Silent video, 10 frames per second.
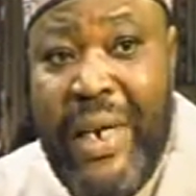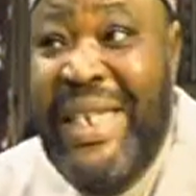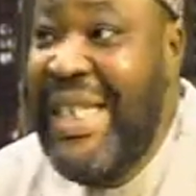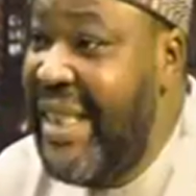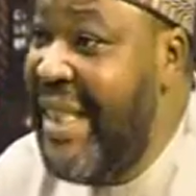
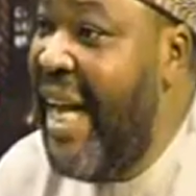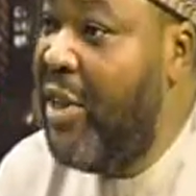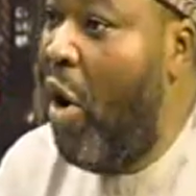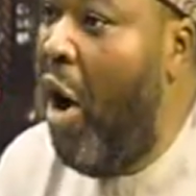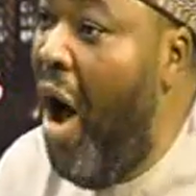
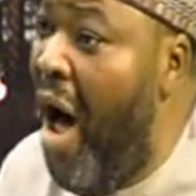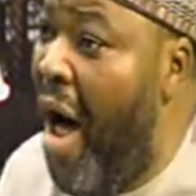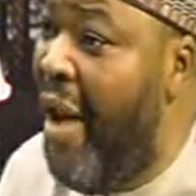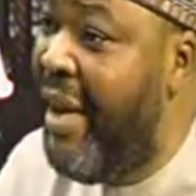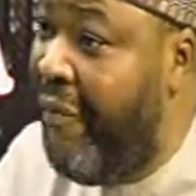discharge
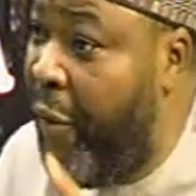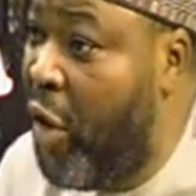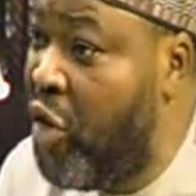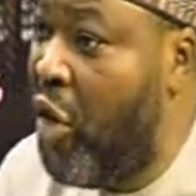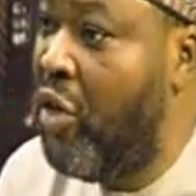all the
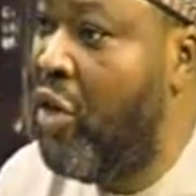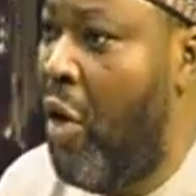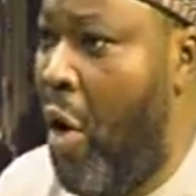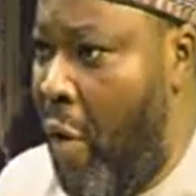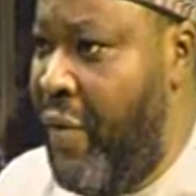functions
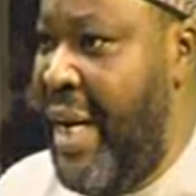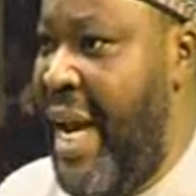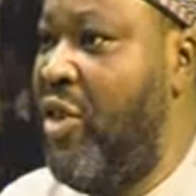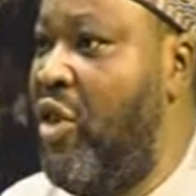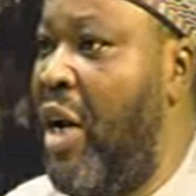of the
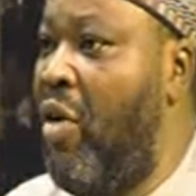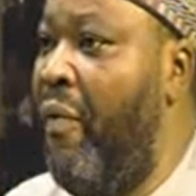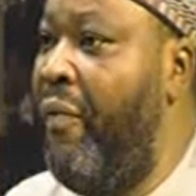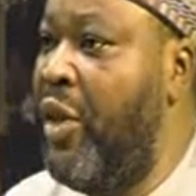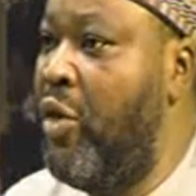national
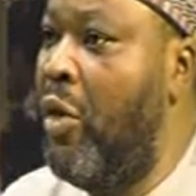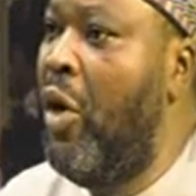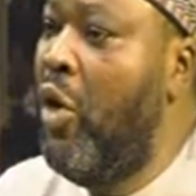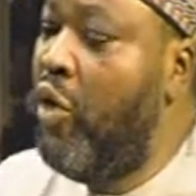convention.